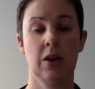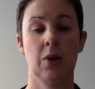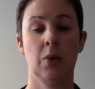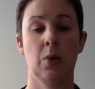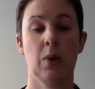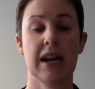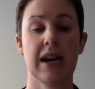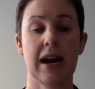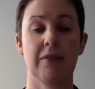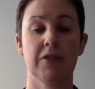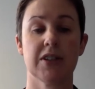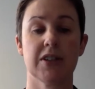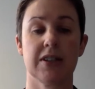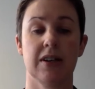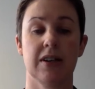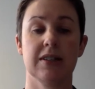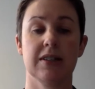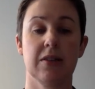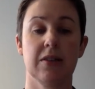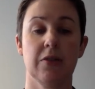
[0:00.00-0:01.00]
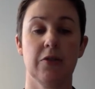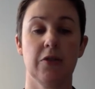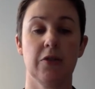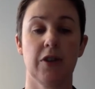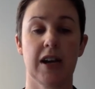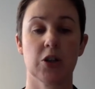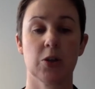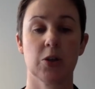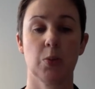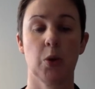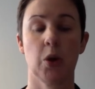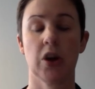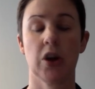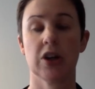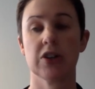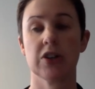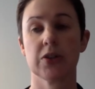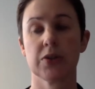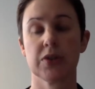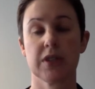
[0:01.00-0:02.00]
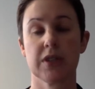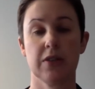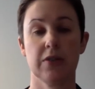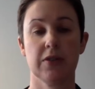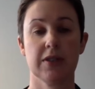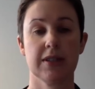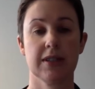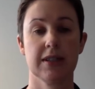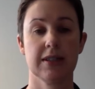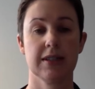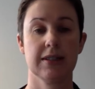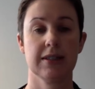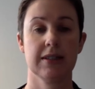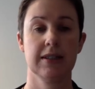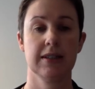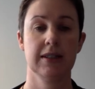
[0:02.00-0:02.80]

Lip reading: when advertising financial products or services.